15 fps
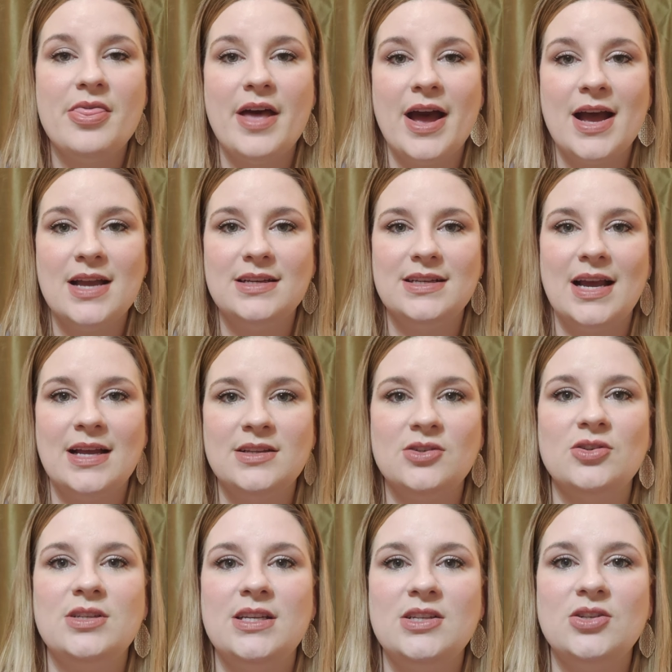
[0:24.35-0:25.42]
that as
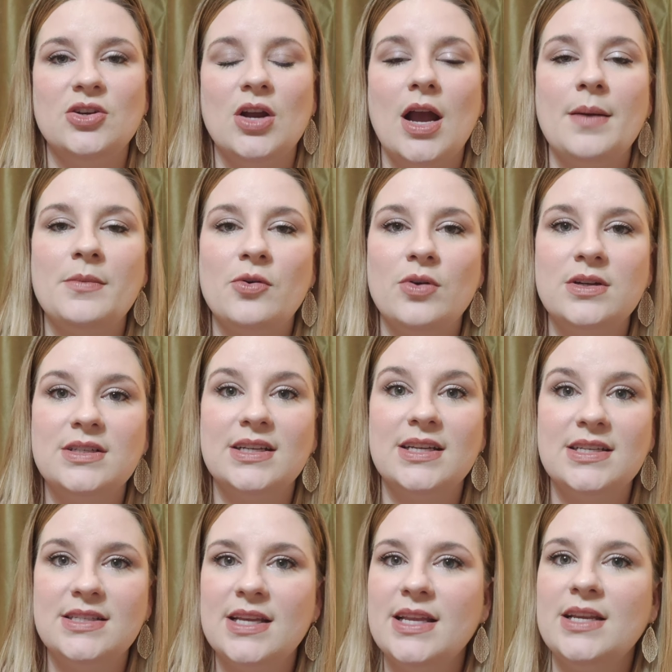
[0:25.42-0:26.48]
your teacher, I'm going to
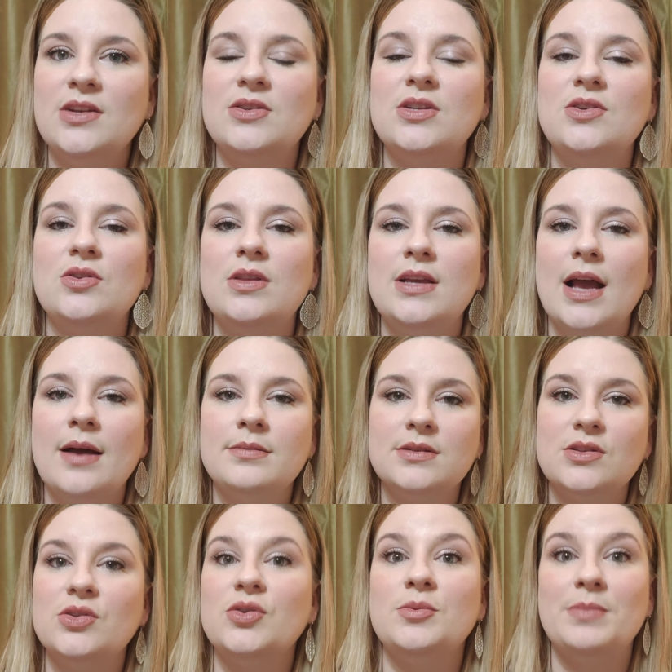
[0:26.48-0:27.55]
continue to do the
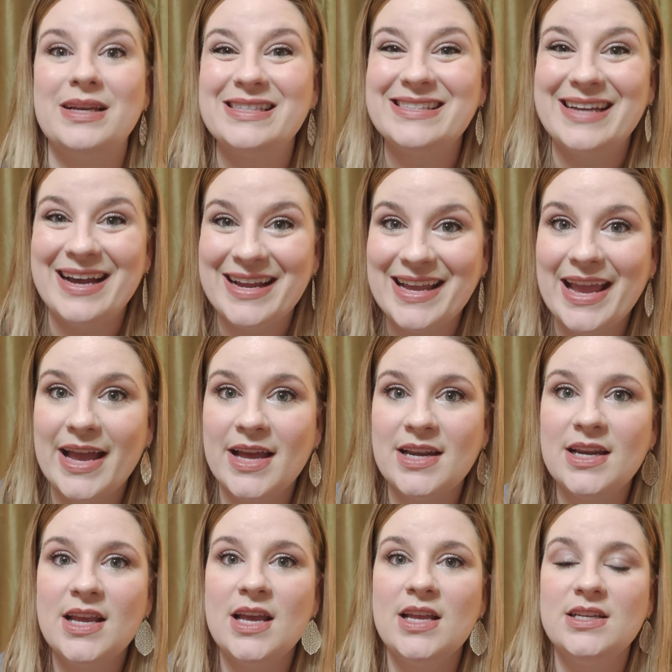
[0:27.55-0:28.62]
absolute best I
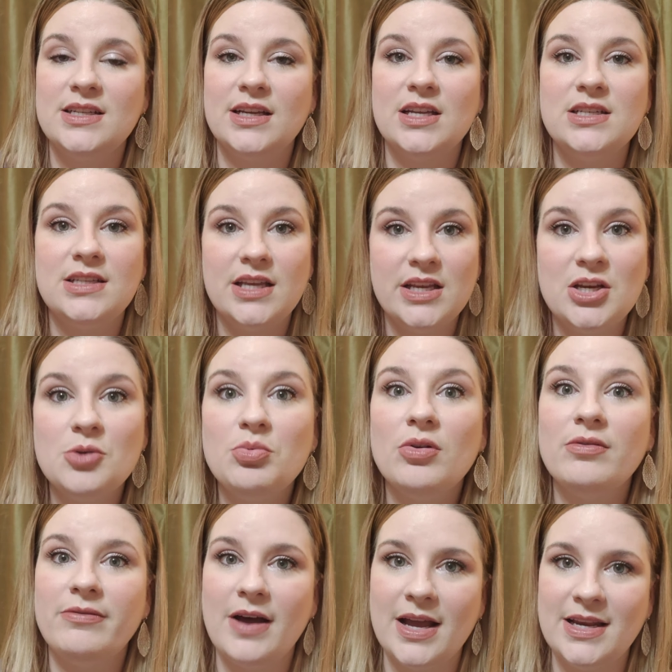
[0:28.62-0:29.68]
can to continue
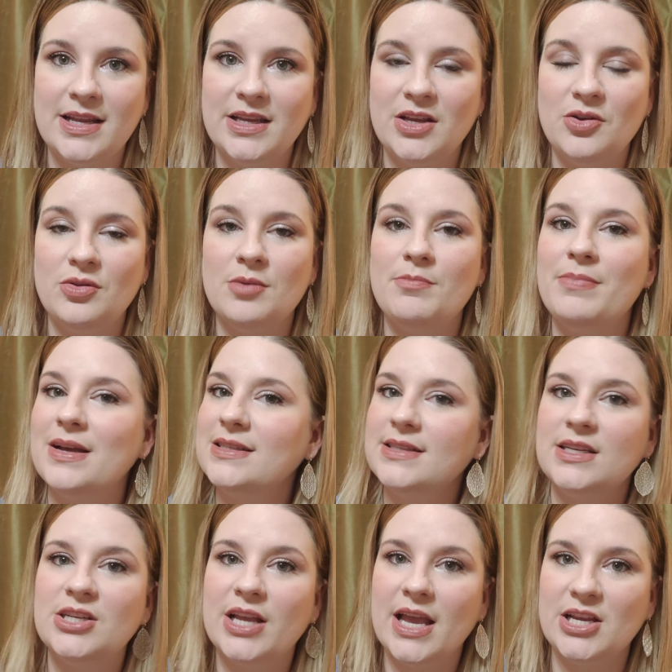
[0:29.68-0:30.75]
providing you the
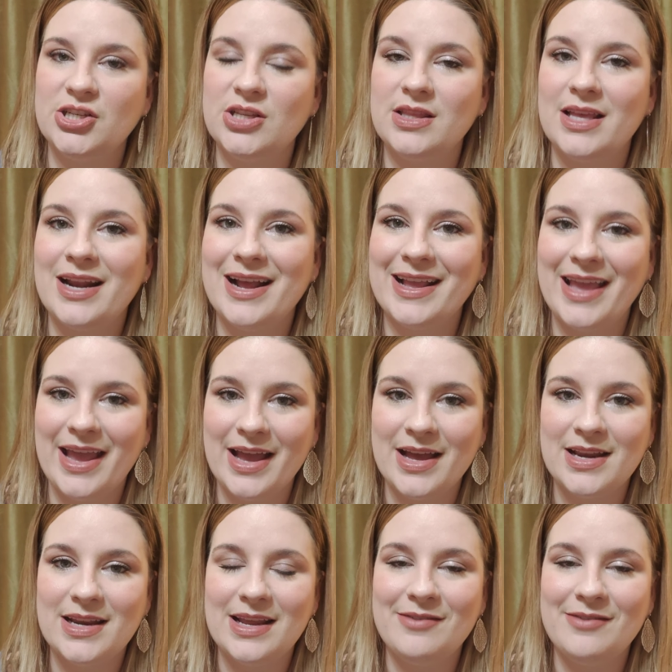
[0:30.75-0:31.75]
best education that I can,